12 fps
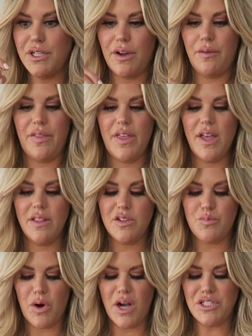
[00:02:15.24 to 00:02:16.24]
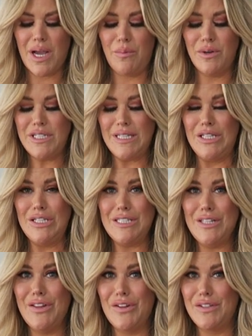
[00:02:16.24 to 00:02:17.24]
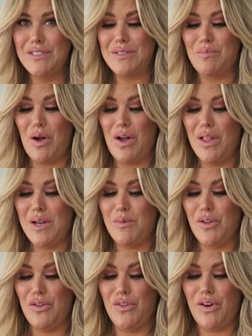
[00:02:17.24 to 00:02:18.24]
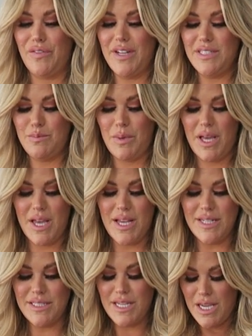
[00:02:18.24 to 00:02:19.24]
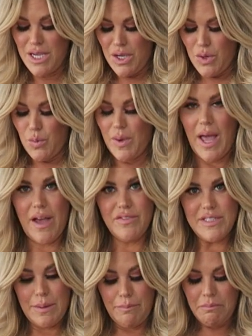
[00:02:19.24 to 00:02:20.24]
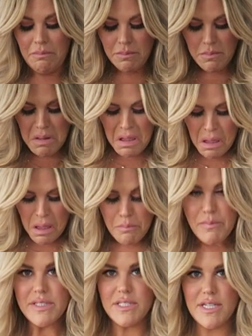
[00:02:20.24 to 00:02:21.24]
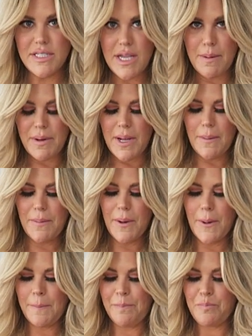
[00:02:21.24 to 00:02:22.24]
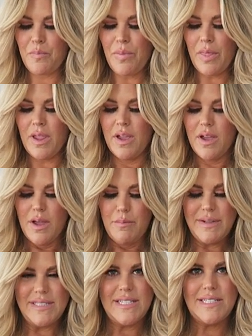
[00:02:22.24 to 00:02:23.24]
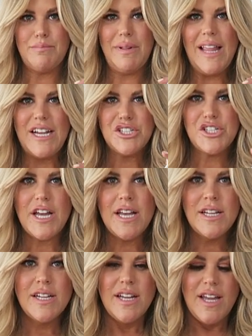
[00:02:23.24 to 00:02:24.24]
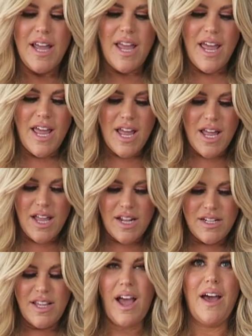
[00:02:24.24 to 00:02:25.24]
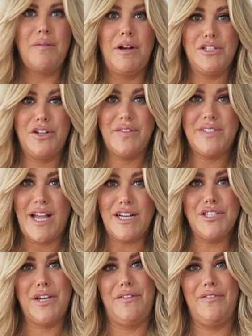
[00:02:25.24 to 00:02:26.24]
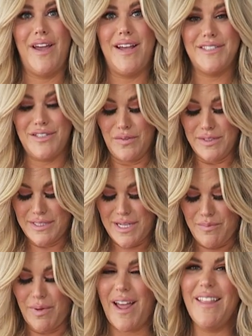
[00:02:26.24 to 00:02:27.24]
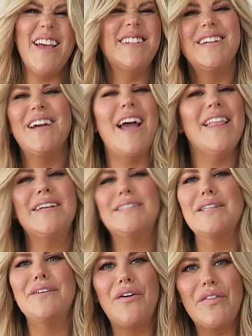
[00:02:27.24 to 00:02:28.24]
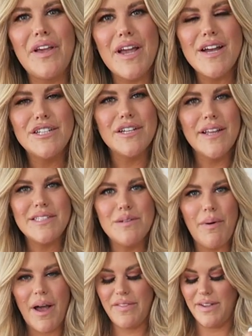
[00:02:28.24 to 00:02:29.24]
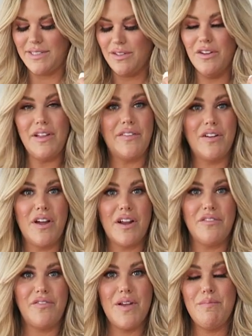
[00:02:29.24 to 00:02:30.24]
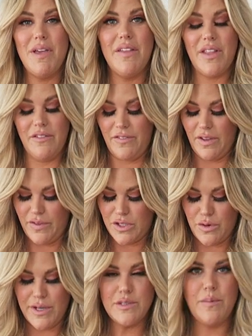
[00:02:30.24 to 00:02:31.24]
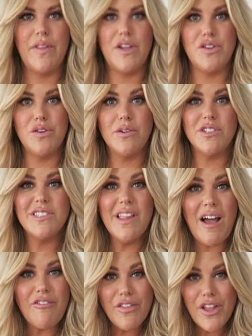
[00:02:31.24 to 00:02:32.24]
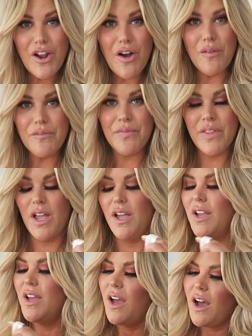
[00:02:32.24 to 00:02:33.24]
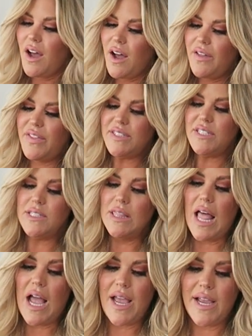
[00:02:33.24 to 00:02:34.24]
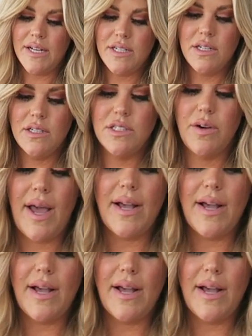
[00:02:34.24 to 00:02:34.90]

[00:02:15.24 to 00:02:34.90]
to go with it, this bra top, which looks a little small and I'm a little nervous because we have some mm-hmm. business happening up here business and pleasure. And yeah, I'm not sure if this is actually gonna fit, so we'll see. But I like to I like to live on the edge. I like to buy things that look like they're not gonna fit me and then feel victorious when they do or just laugh when they don't. Uh, this is lined, so it